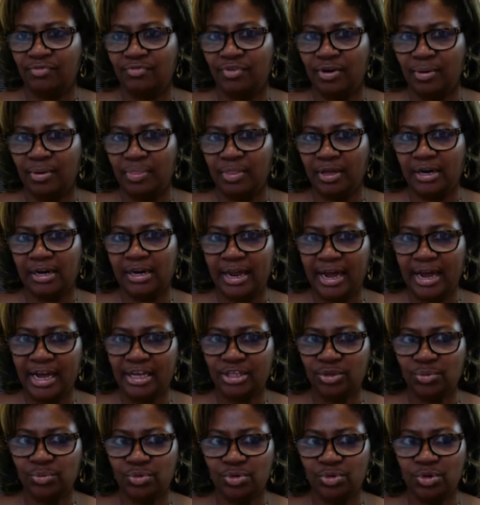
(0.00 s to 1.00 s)
from the
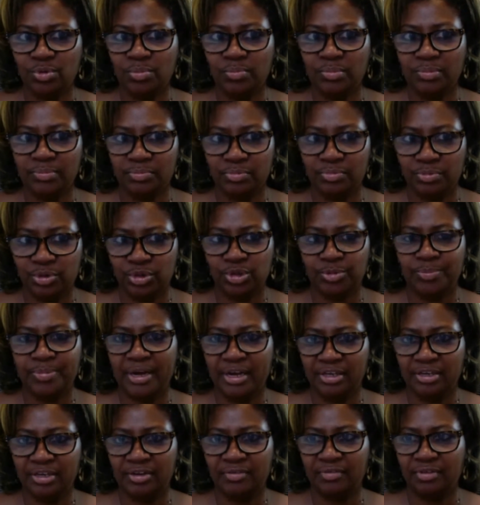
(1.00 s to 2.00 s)
classroom
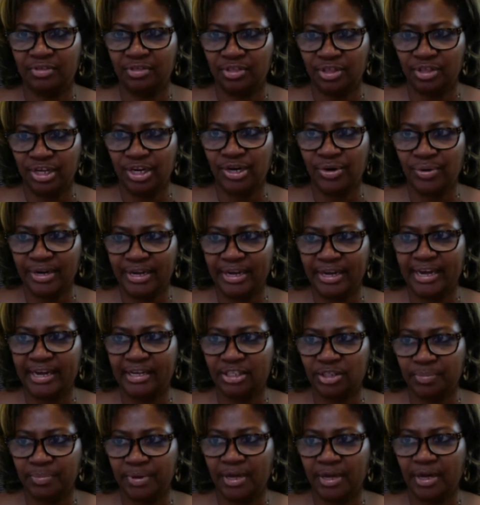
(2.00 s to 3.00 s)
perspective, the theory
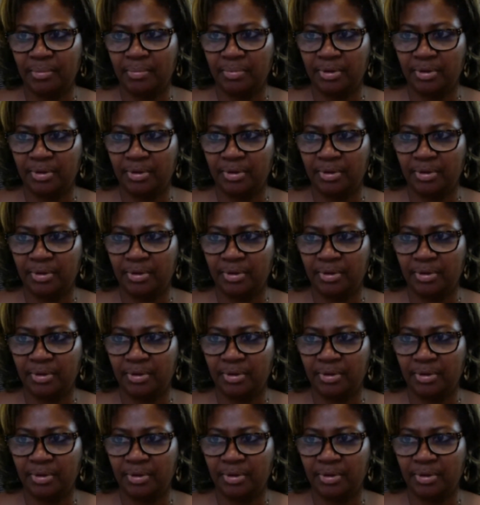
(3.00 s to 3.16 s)
aspect,